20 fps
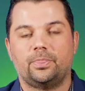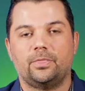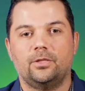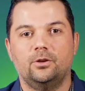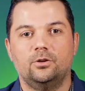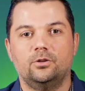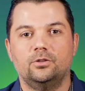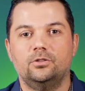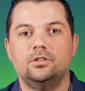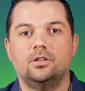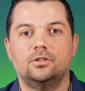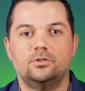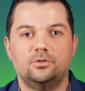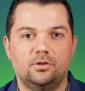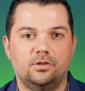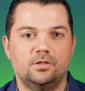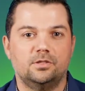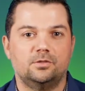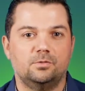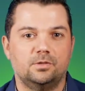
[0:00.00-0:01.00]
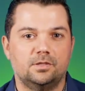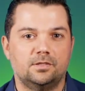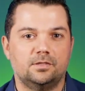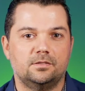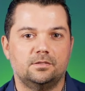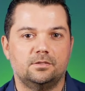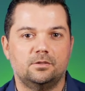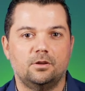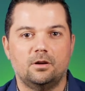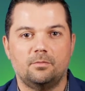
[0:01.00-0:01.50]
you could not do this with
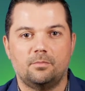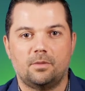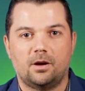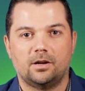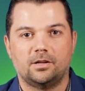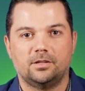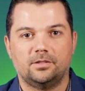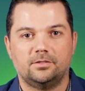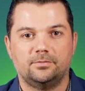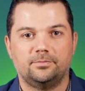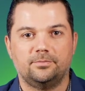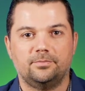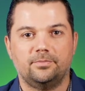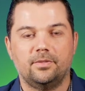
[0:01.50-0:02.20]
stock market